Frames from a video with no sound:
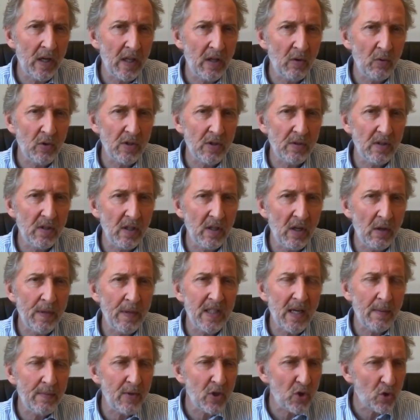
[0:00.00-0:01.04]
There was been
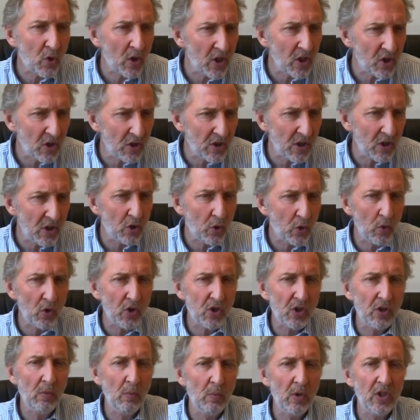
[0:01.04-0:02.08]
demonstrations in
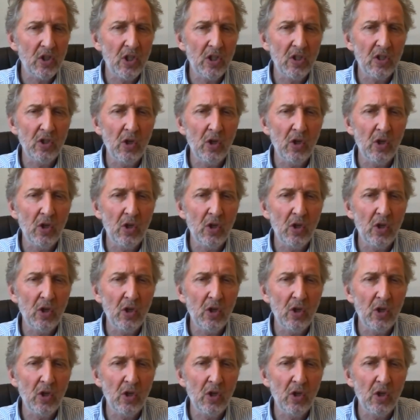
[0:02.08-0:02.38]
Jerusalem, which is